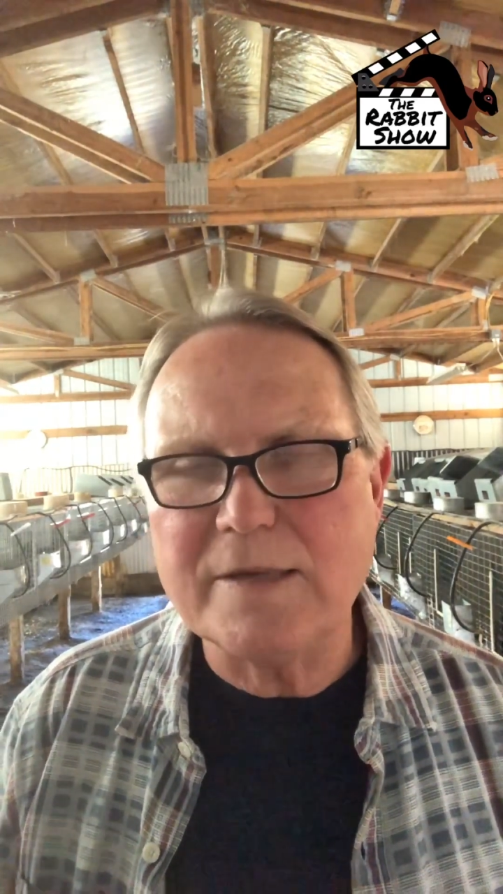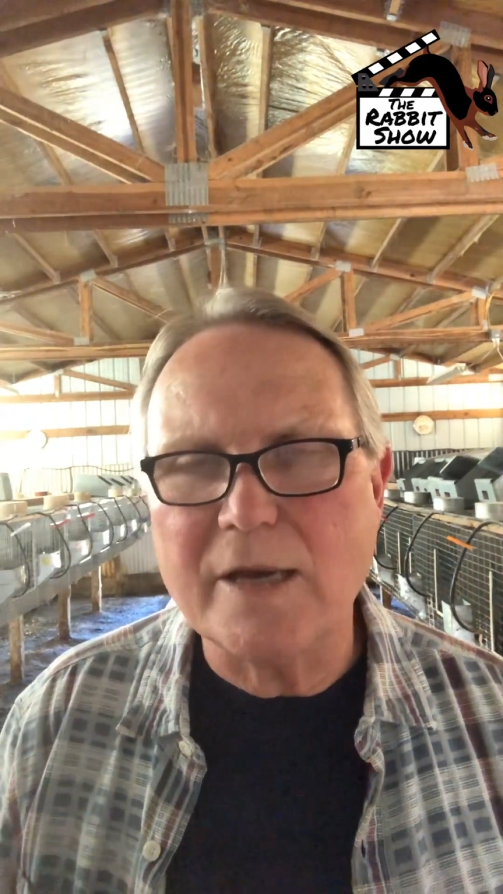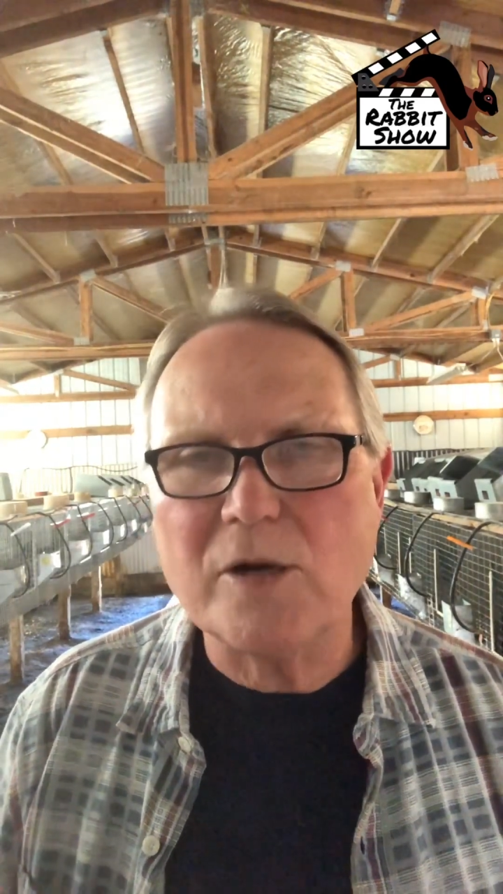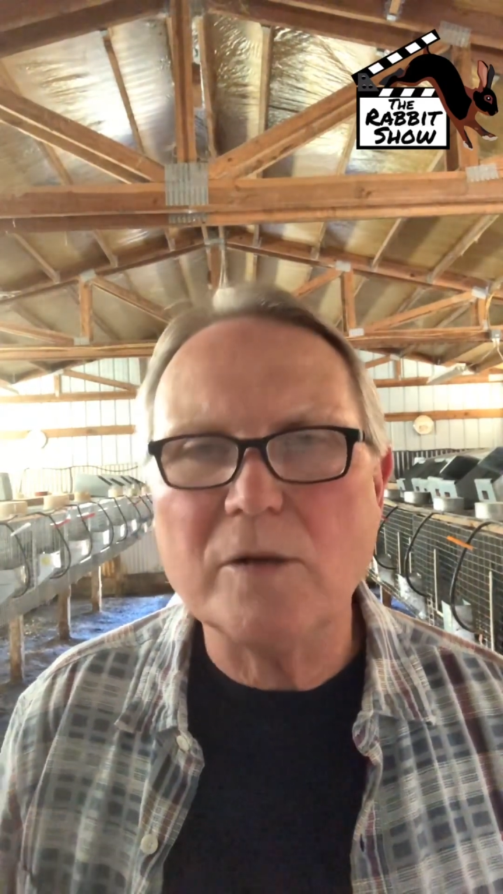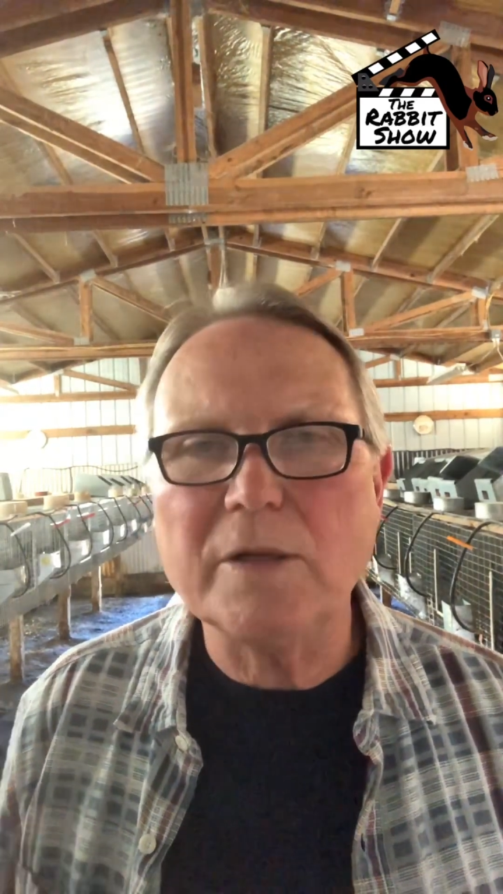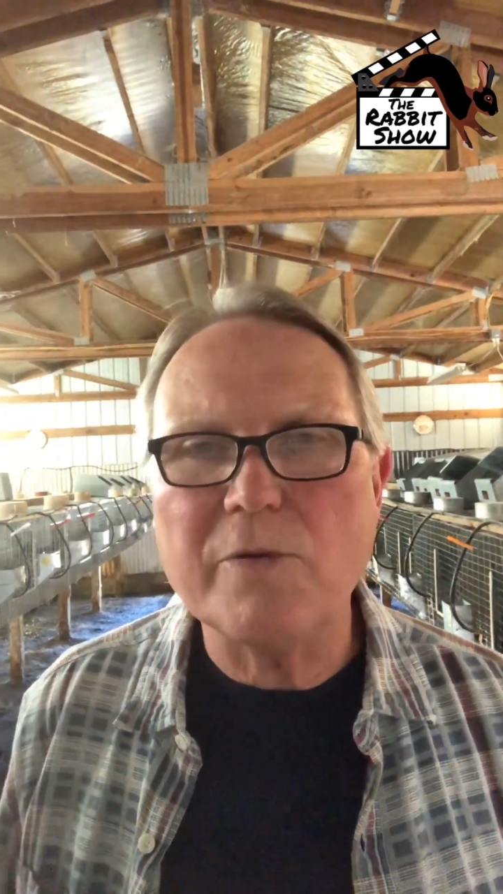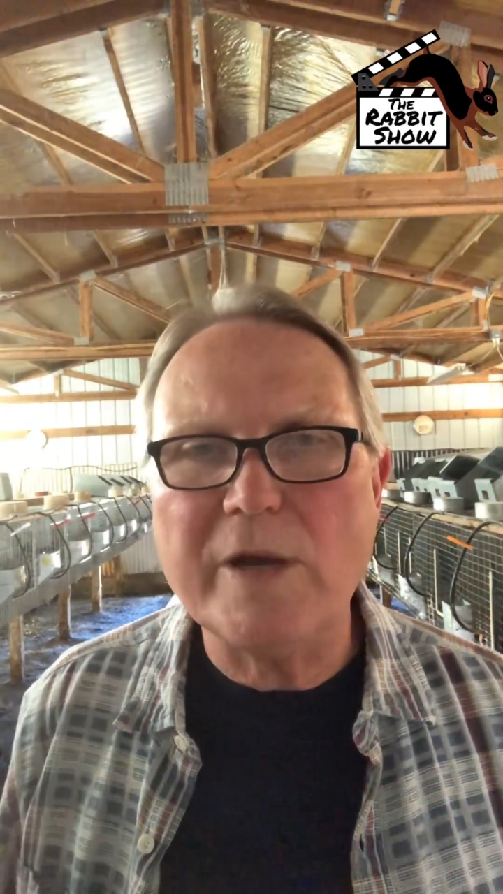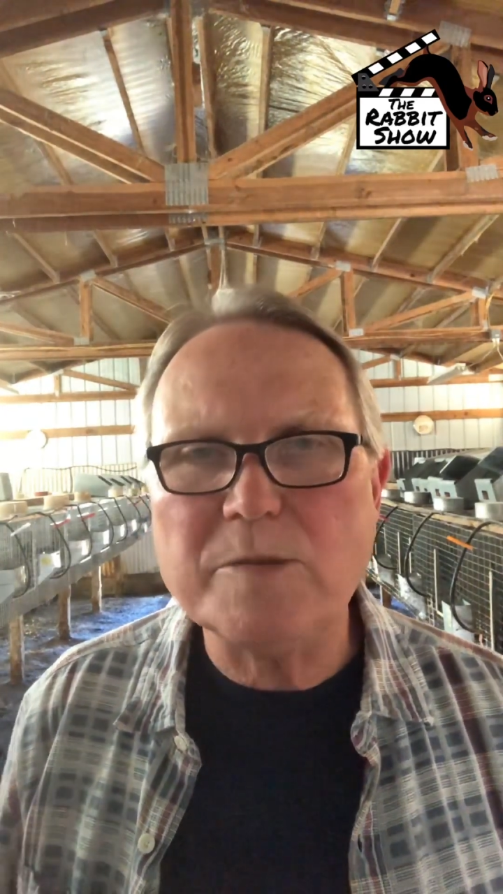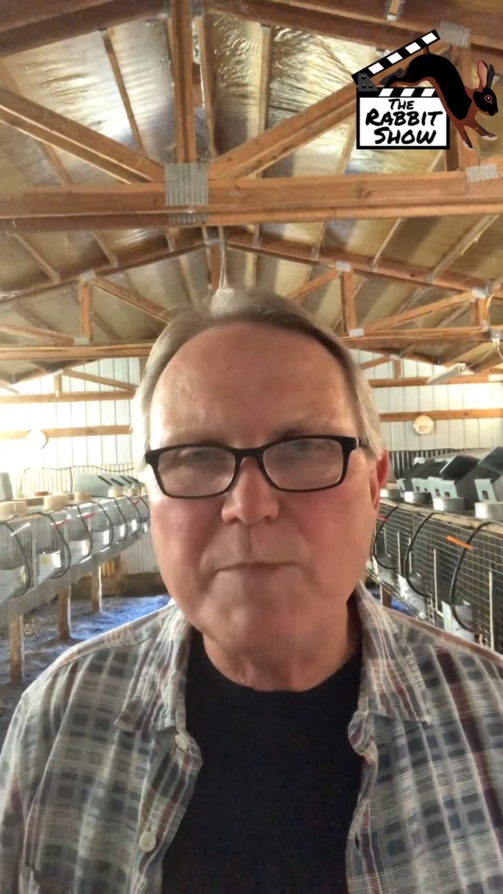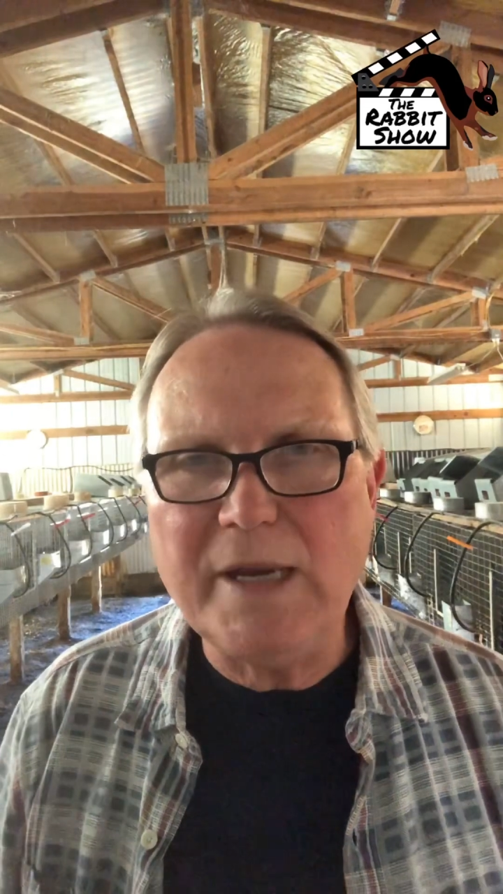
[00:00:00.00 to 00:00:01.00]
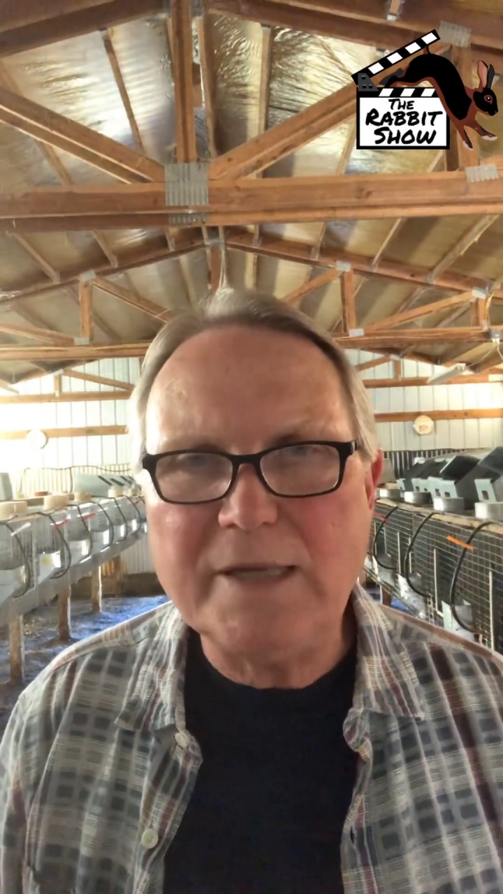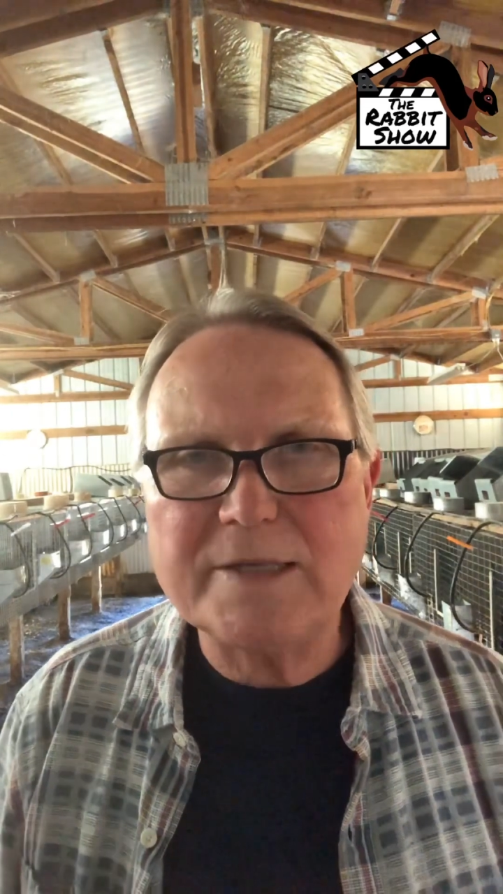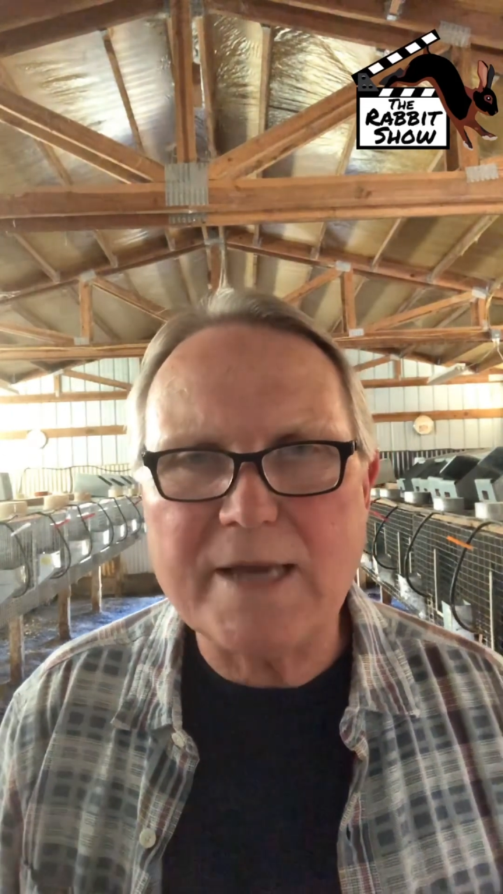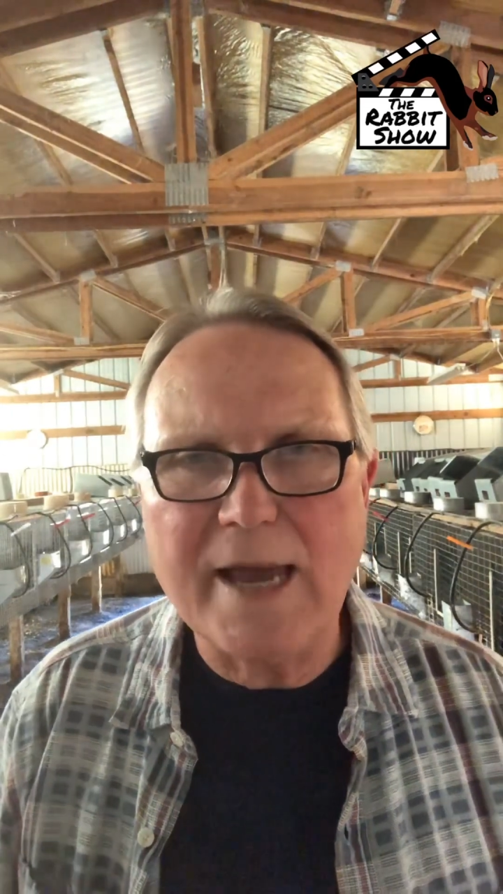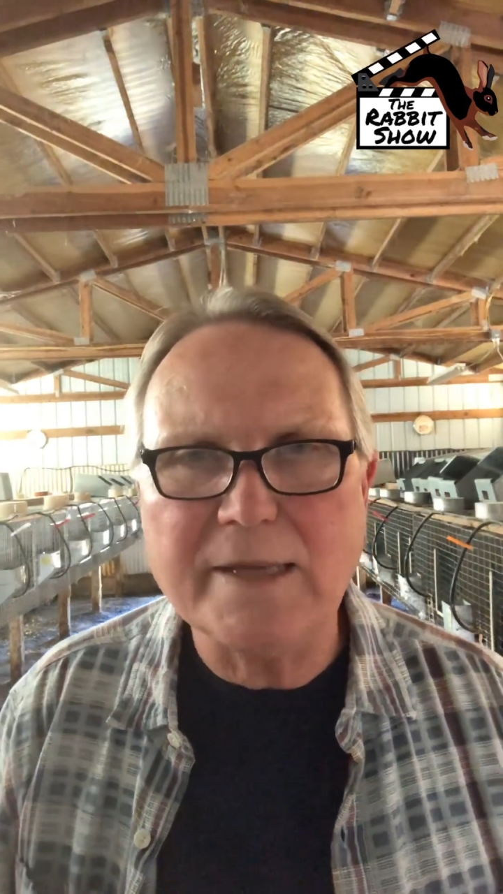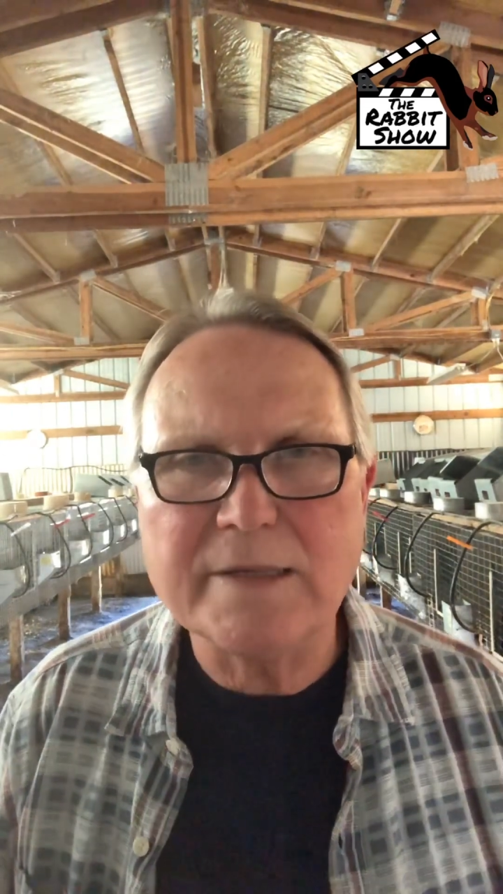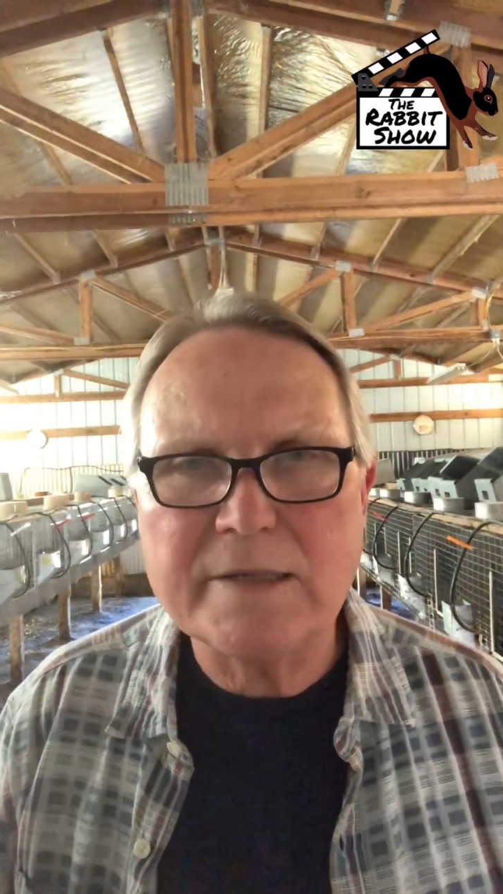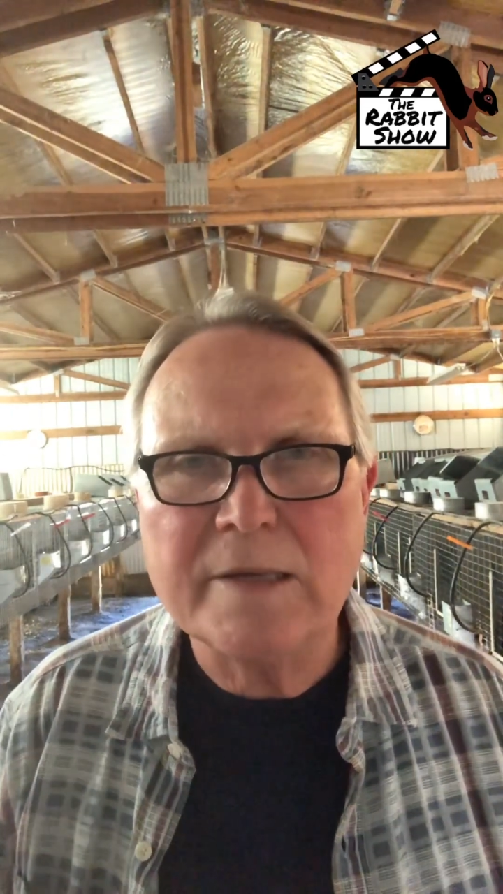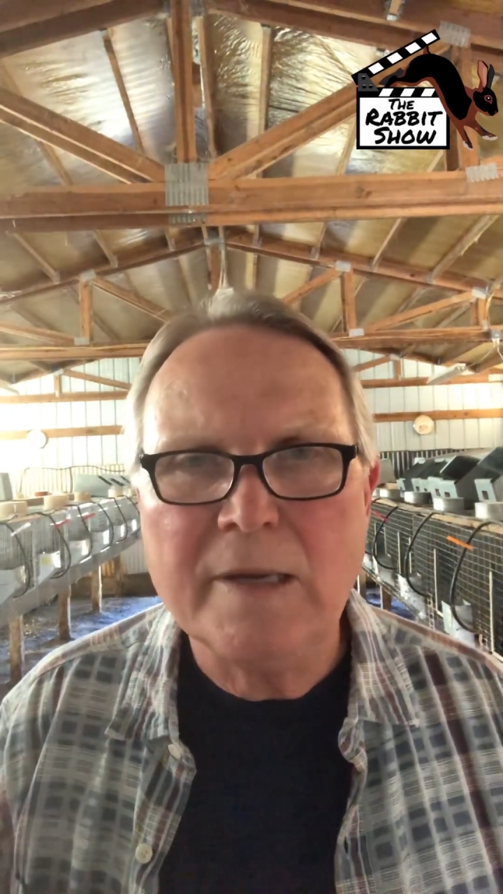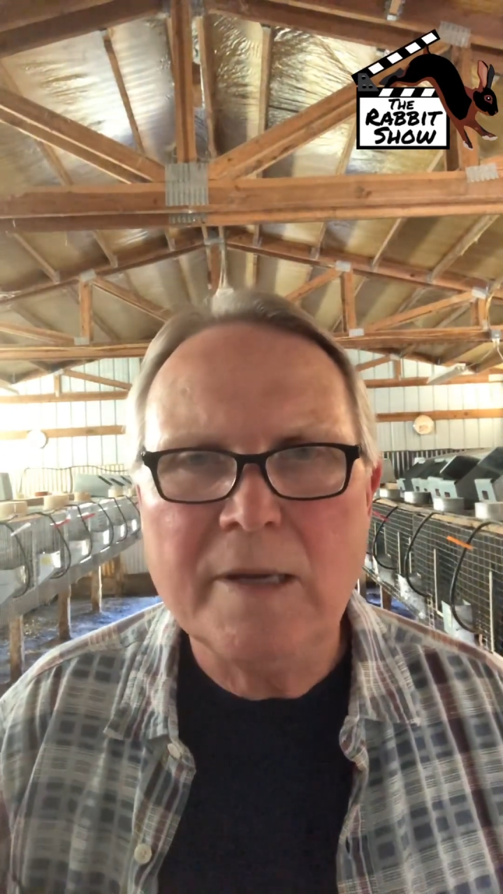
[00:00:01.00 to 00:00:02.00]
I currently raise mini Satins.